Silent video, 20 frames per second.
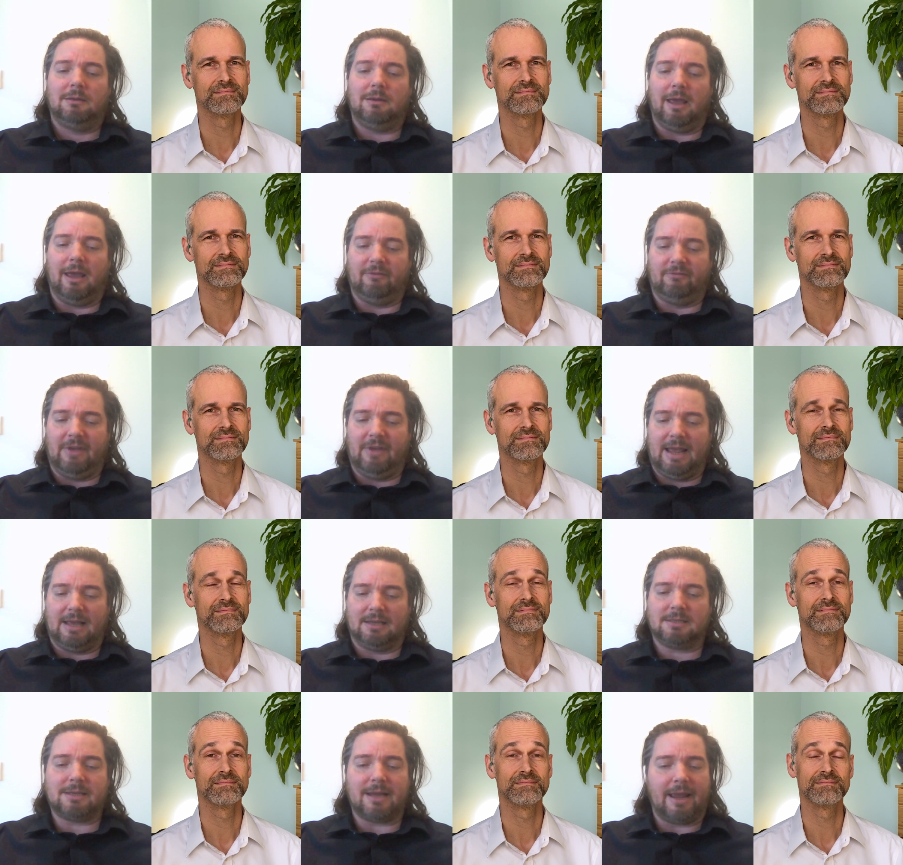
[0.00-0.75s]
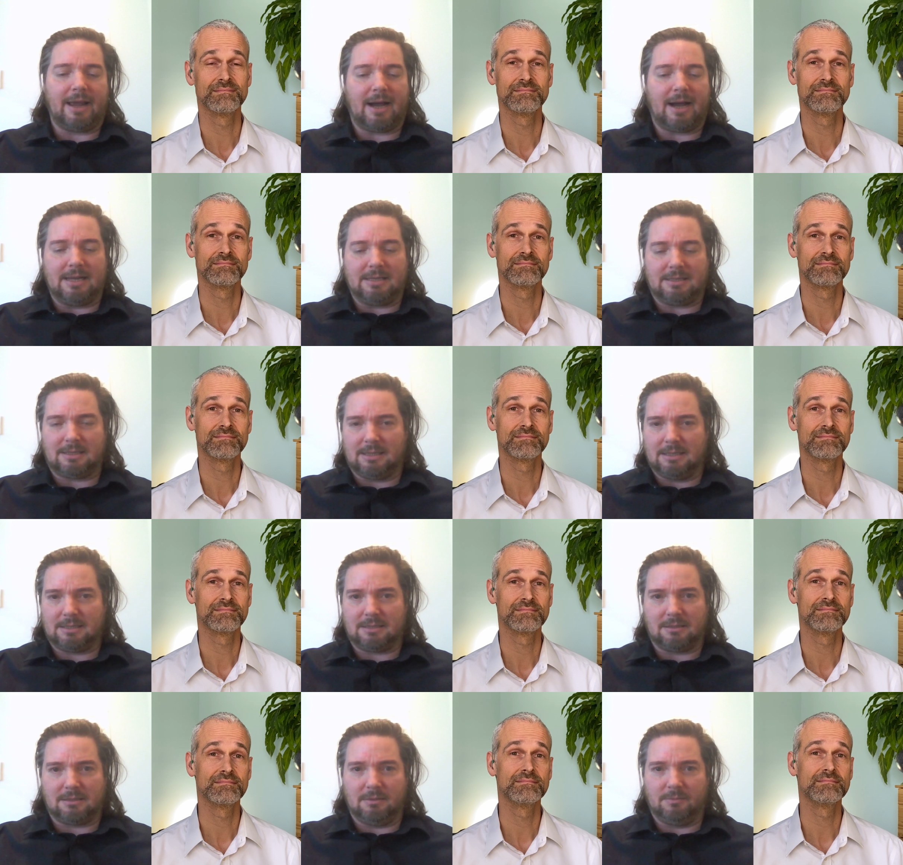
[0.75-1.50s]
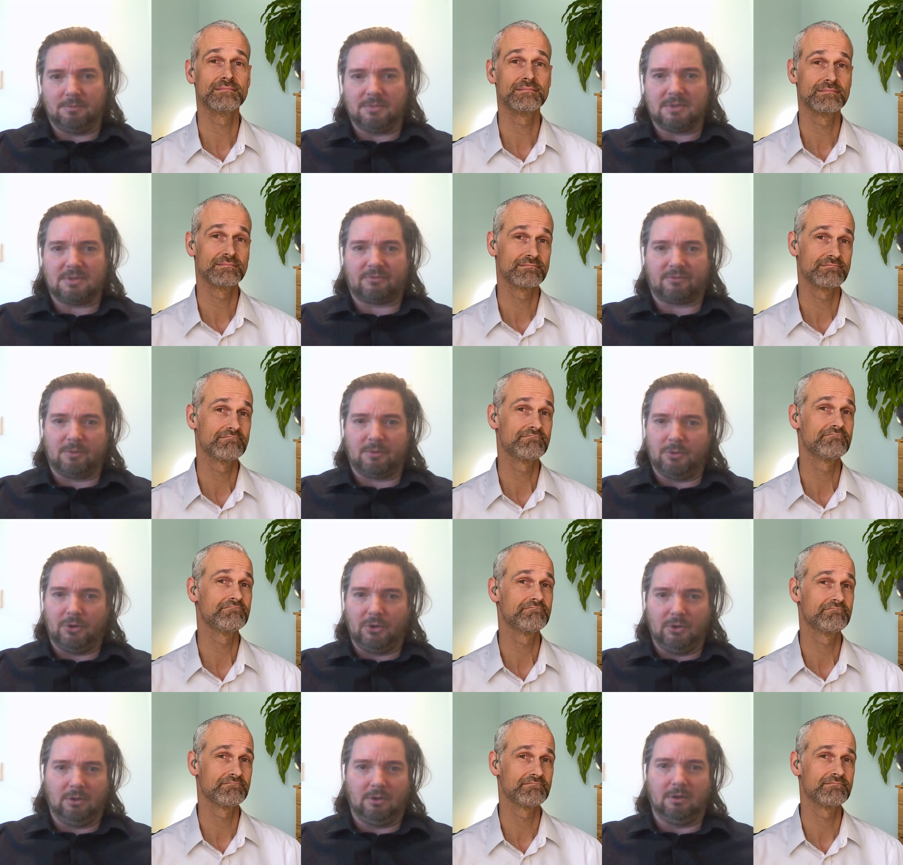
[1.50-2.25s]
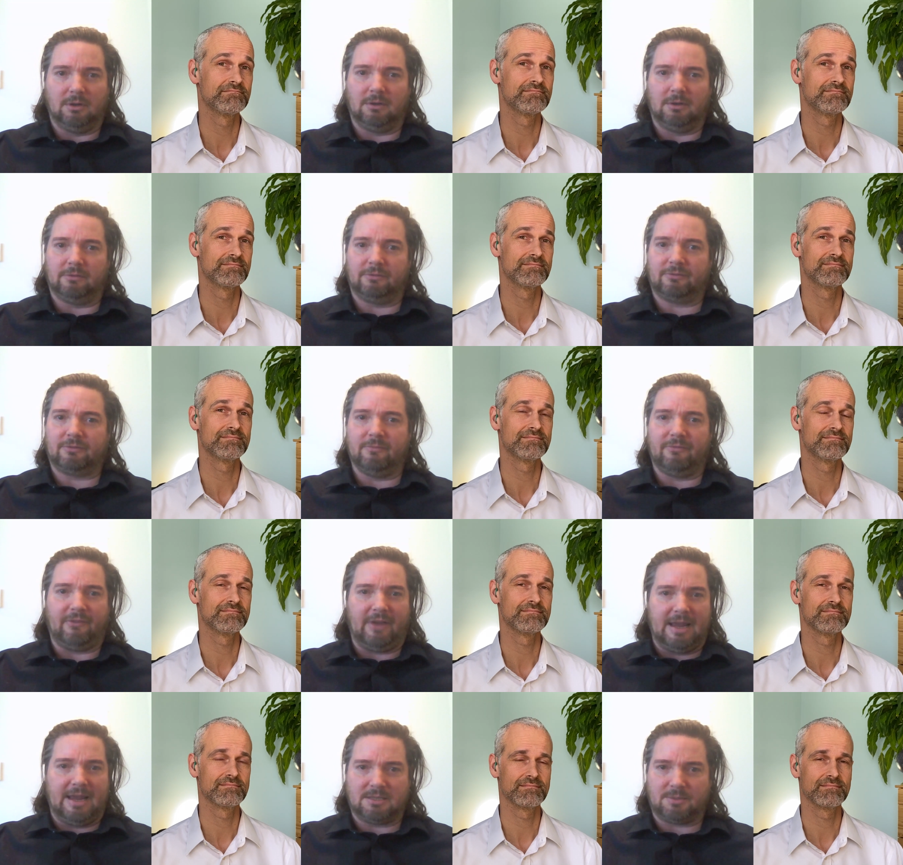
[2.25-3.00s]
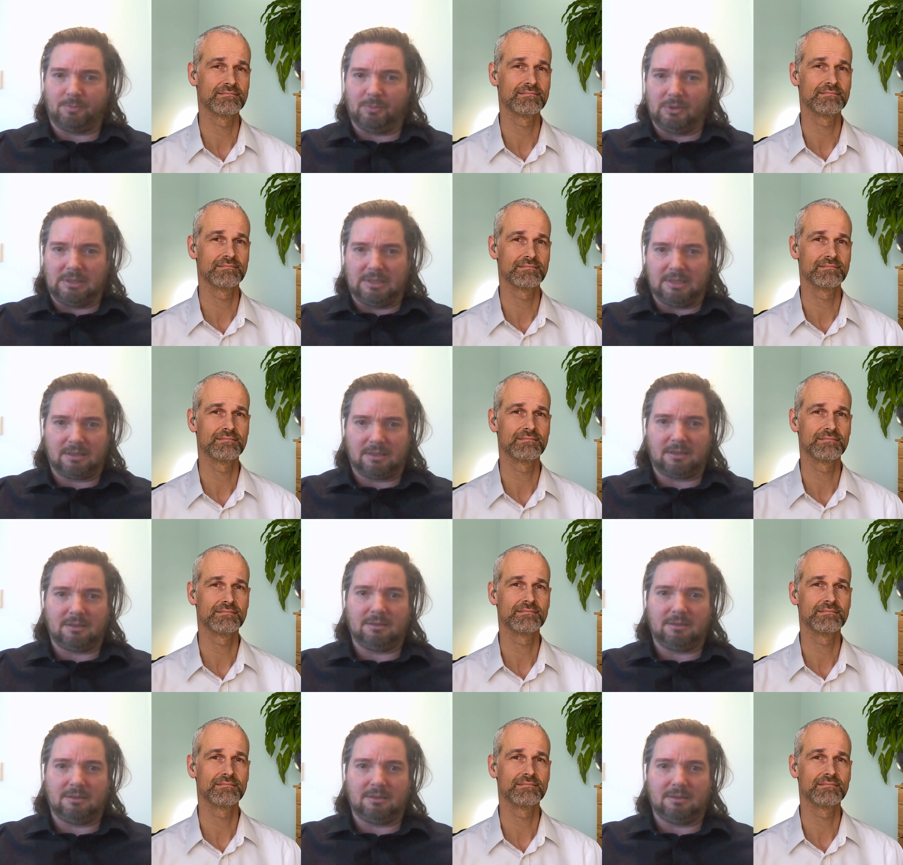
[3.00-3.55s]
Speaker 1: advanced AI systems from Google, from Facebook,